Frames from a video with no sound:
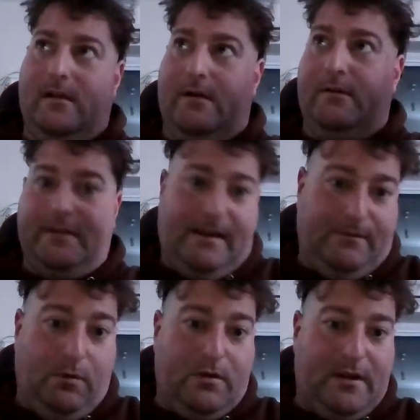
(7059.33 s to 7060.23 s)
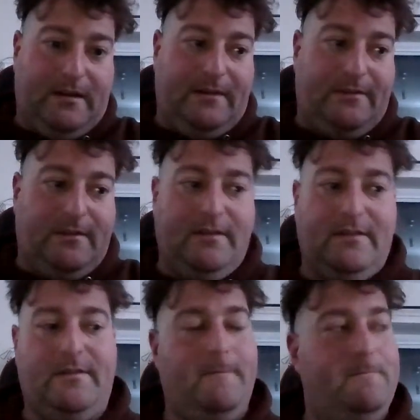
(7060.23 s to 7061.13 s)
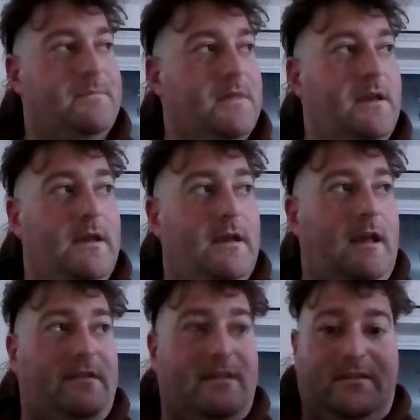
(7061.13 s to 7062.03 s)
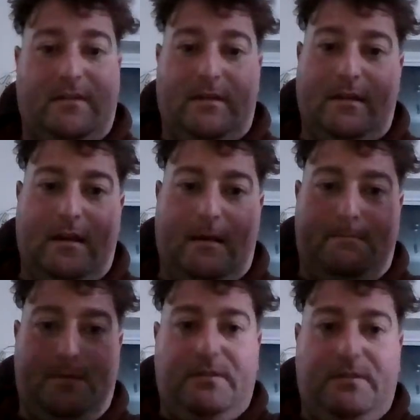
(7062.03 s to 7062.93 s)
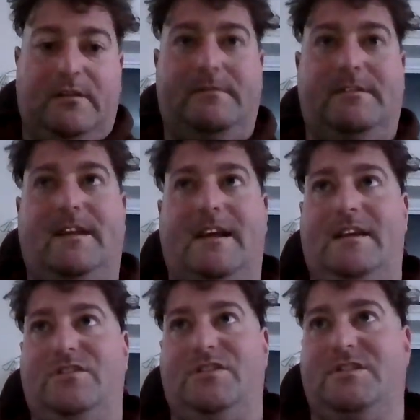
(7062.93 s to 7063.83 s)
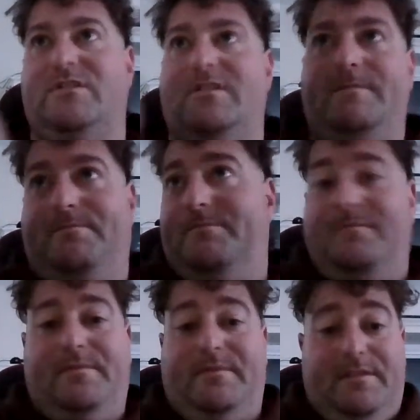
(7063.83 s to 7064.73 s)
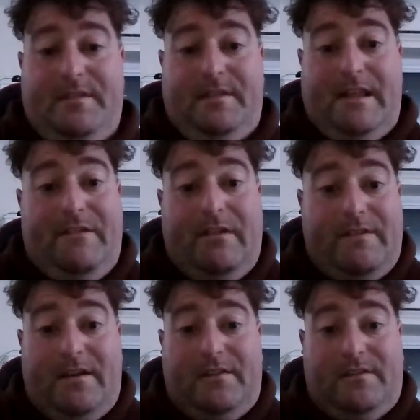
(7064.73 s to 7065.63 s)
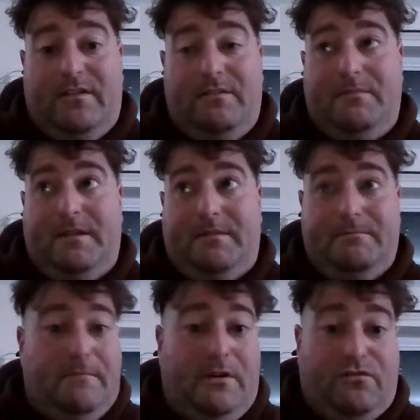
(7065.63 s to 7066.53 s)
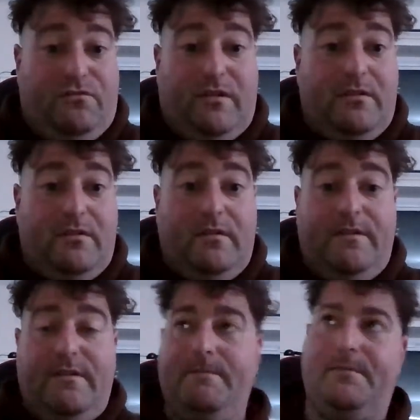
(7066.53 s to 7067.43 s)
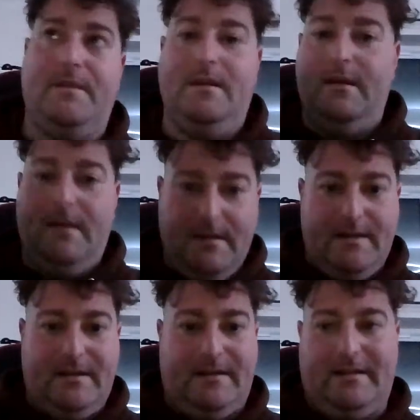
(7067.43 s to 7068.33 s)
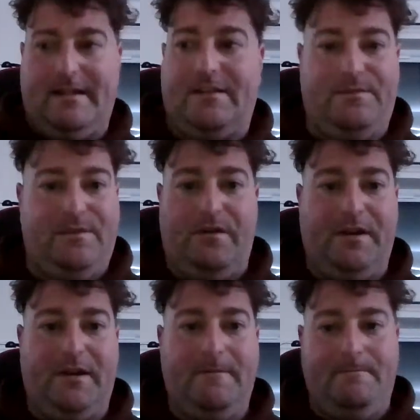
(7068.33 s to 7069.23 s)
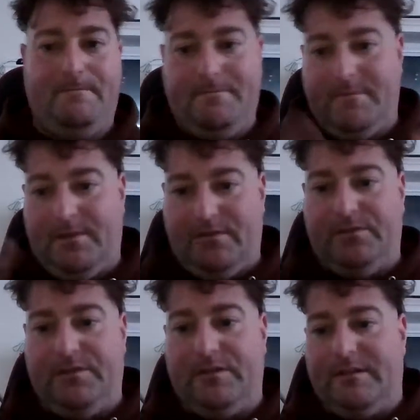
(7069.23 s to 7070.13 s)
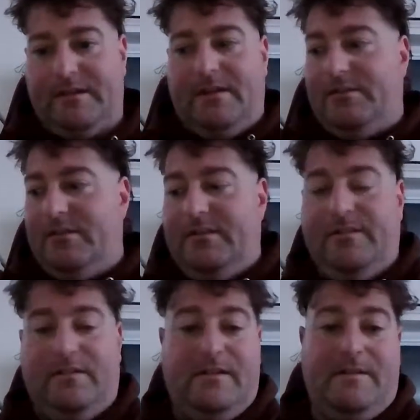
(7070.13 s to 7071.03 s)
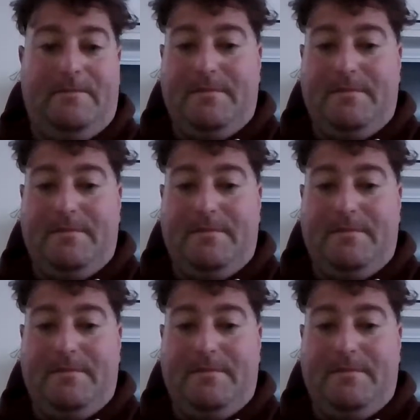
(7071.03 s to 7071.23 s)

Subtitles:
On that in walking distance. If there's a bus stop that is just like near enough outside my grove, that's fine. As long as I've got those kind of like